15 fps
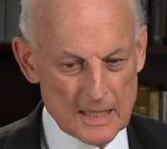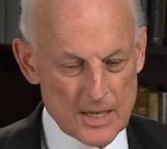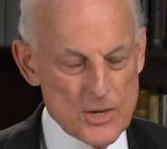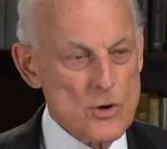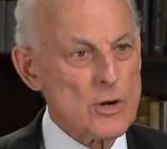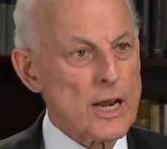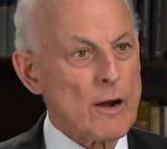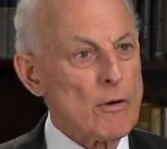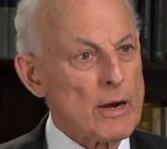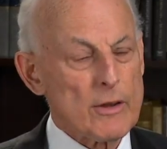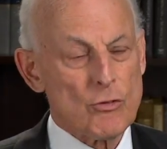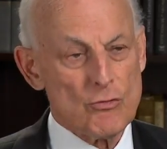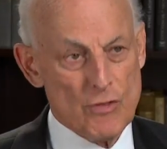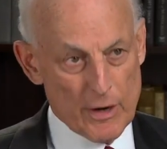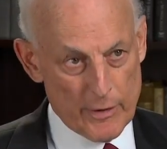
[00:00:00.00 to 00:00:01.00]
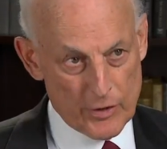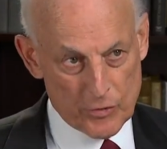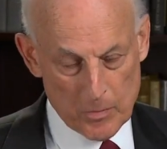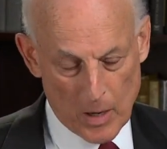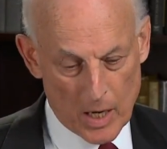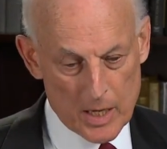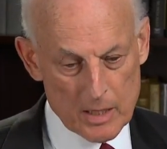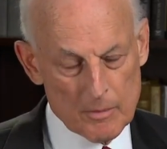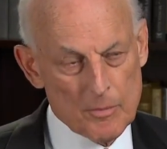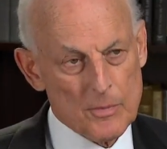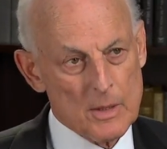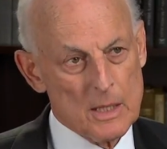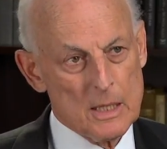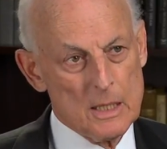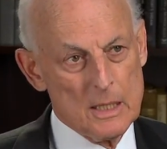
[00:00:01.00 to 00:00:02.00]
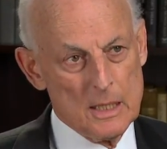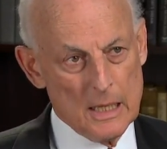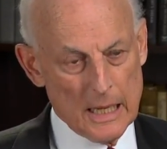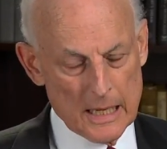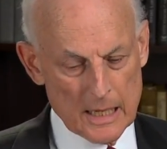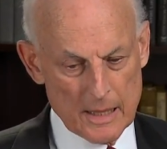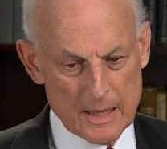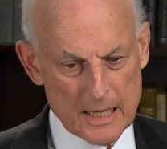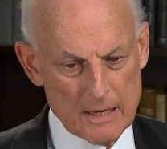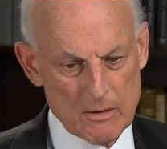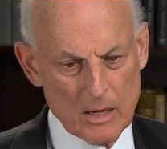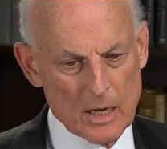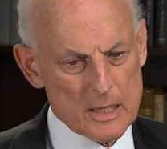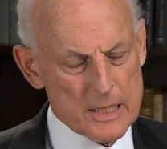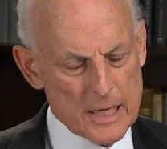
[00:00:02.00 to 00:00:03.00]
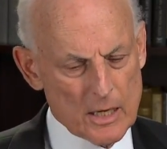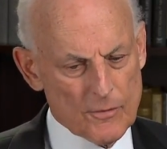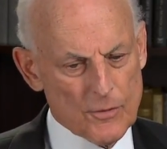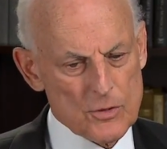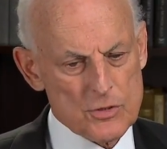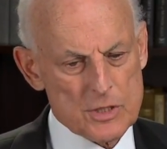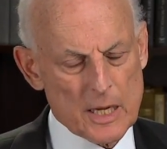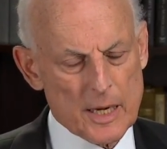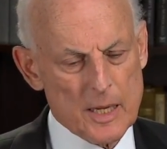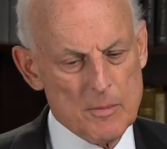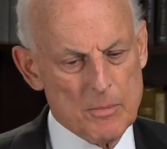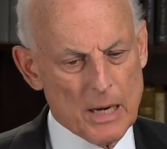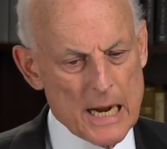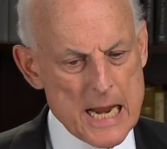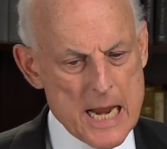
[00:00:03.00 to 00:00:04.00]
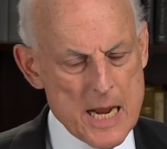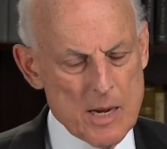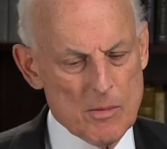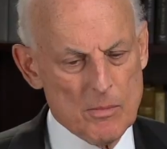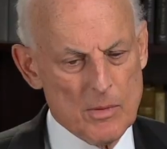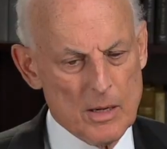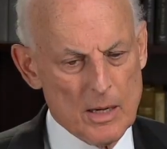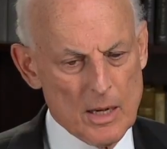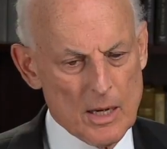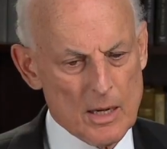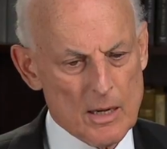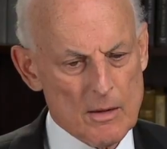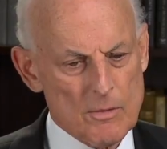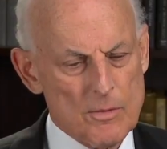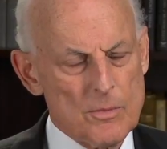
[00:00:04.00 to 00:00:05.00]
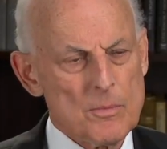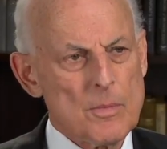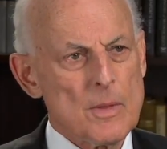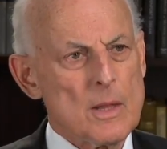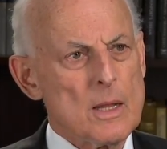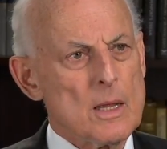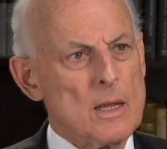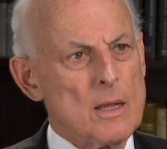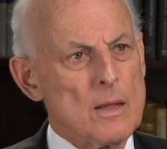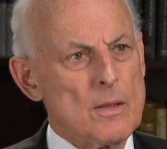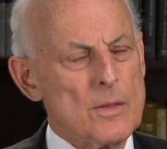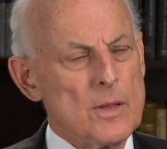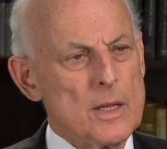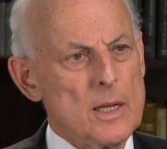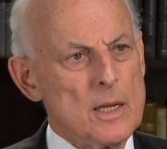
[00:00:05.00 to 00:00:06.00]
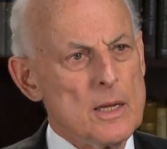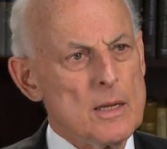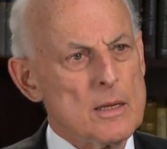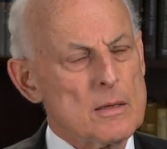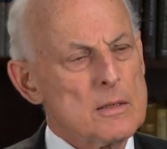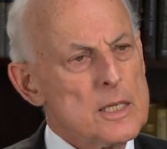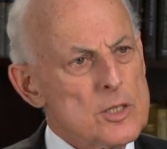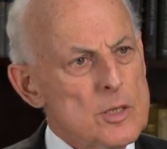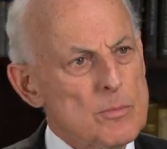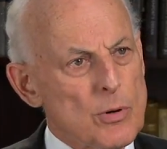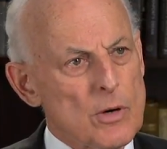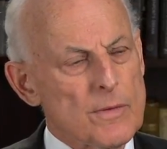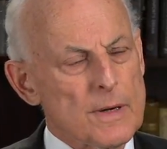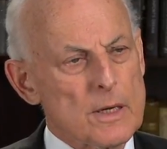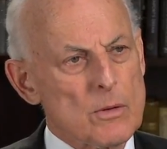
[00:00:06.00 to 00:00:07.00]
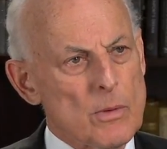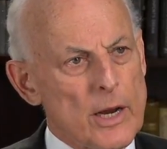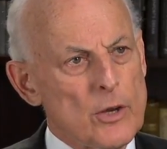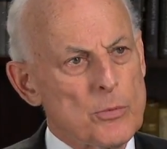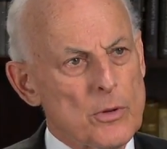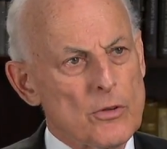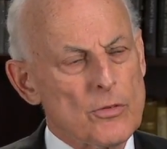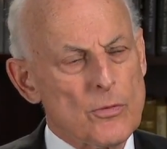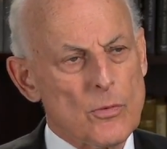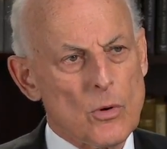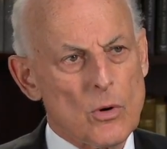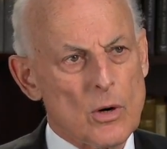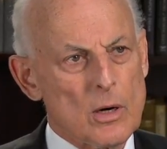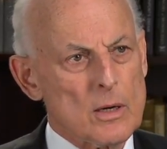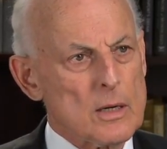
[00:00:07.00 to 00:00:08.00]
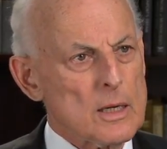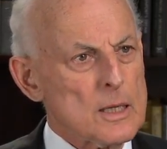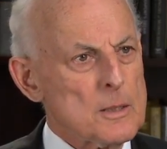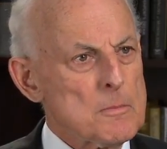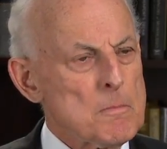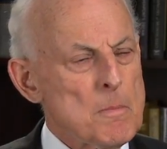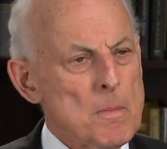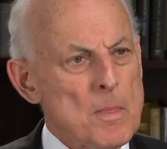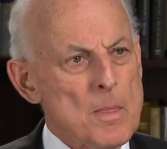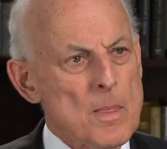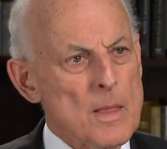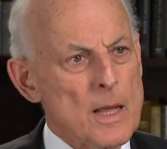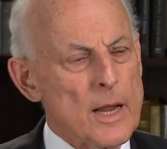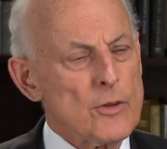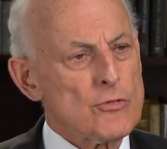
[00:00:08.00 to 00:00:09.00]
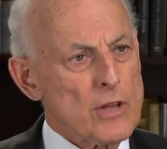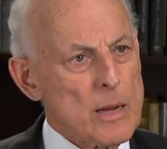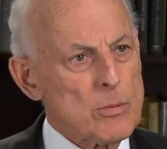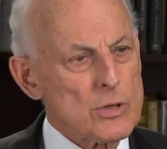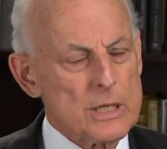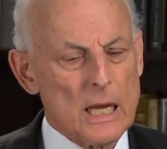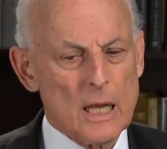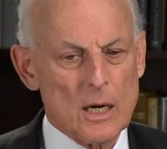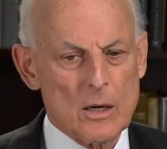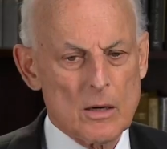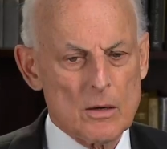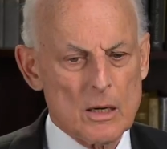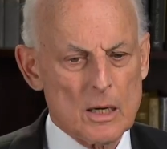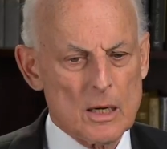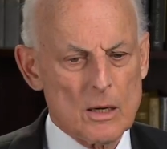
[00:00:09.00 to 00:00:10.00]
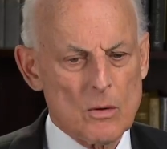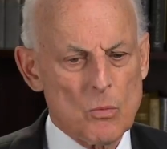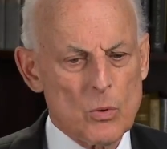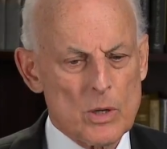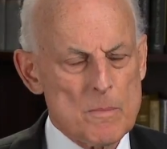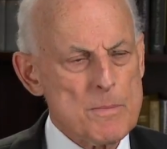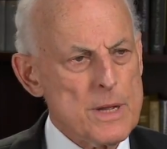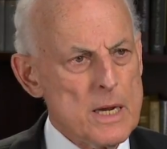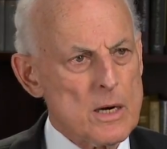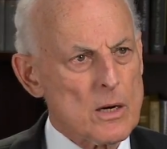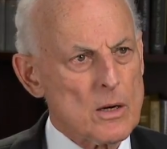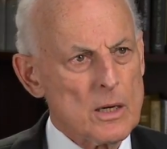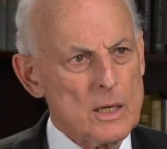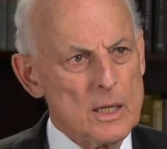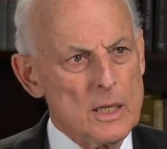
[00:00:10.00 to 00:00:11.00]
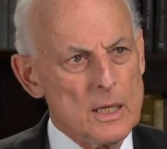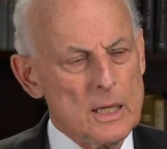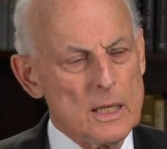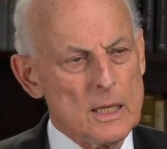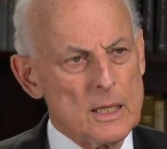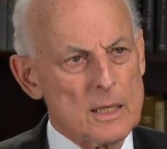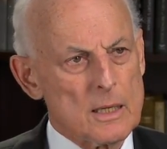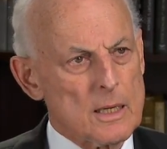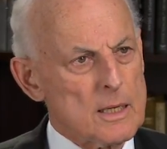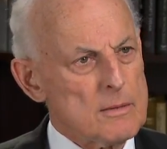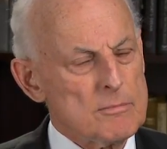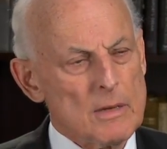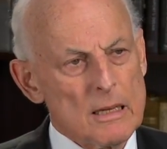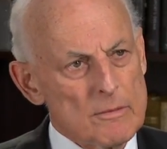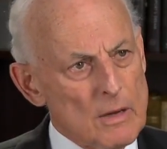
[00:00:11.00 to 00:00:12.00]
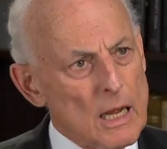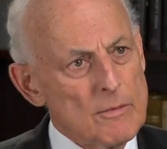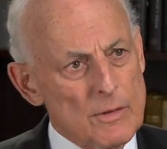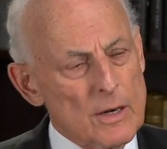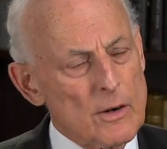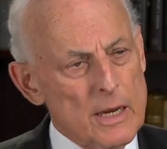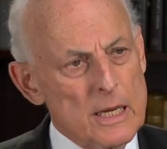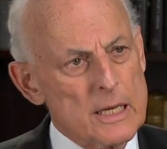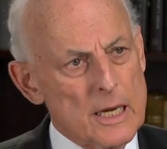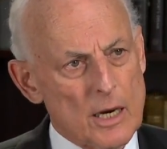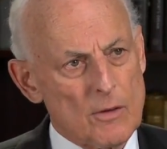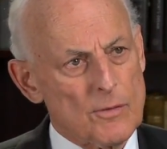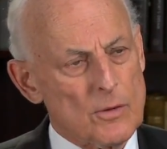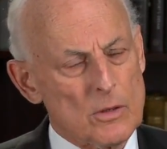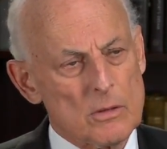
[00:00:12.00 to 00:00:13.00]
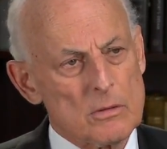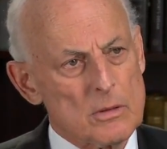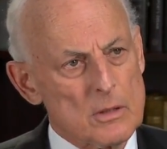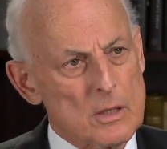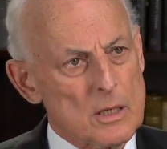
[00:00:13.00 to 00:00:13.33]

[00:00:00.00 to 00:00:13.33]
Newt Gingrich is very smart. And I think a careful study by him of the least imperfect arrangements for a stable dollar would appear in a very careful